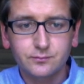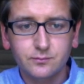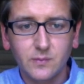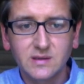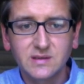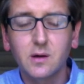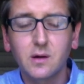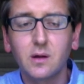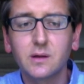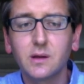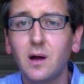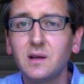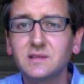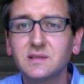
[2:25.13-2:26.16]
So
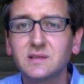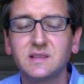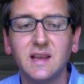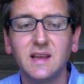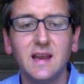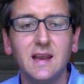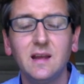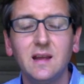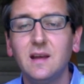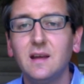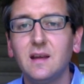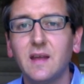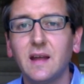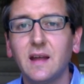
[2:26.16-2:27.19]
you'll, also see
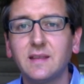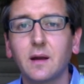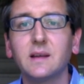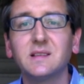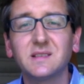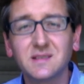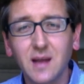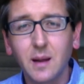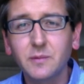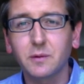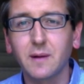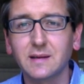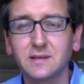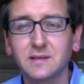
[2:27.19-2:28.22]
that there is some
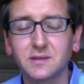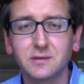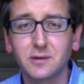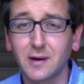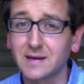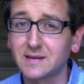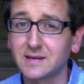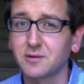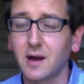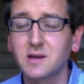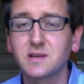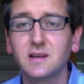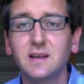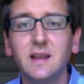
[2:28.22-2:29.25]
direct, direct
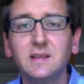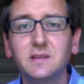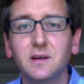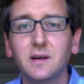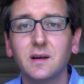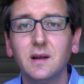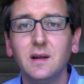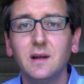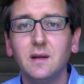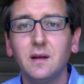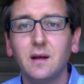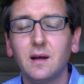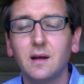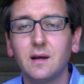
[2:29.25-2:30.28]
instruction, and these are
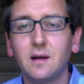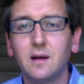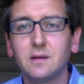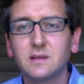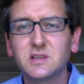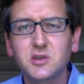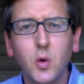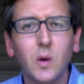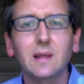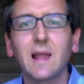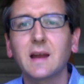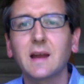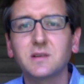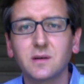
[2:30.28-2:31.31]
uh, uh, short
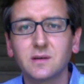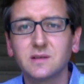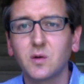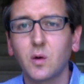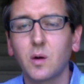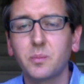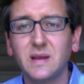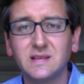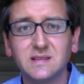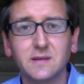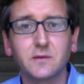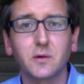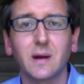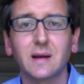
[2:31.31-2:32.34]
lectures or pieces
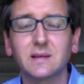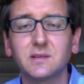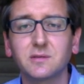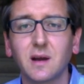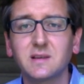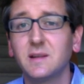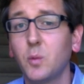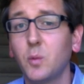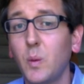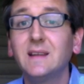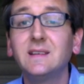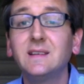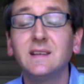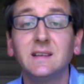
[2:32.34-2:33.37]
of direct instruction that we
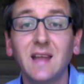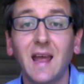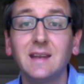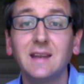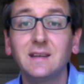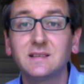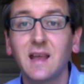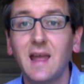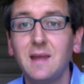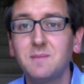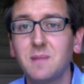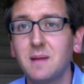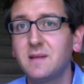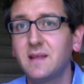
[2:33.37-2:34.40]
didn't intend to say.
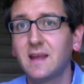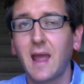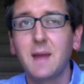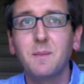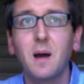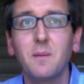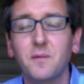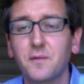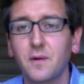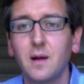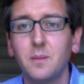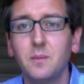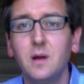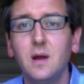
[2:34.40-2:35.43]
Maybe they came up
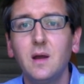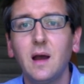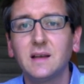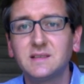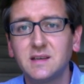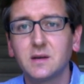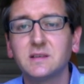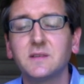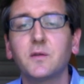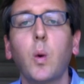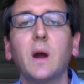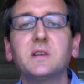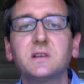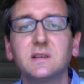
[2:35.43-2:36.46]
from a series of
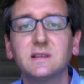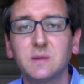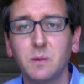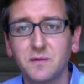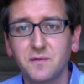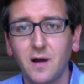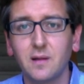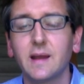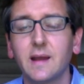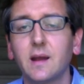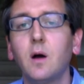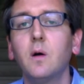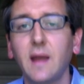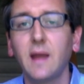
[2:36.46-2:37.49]
questions that we felt like,
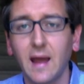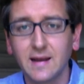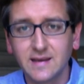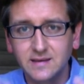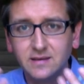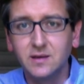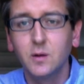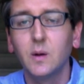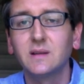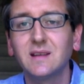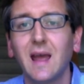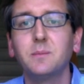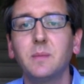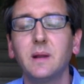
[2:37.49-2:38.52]
oh, okay, I need to do a
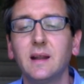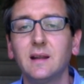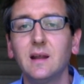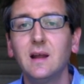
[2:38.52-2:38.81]
10 minute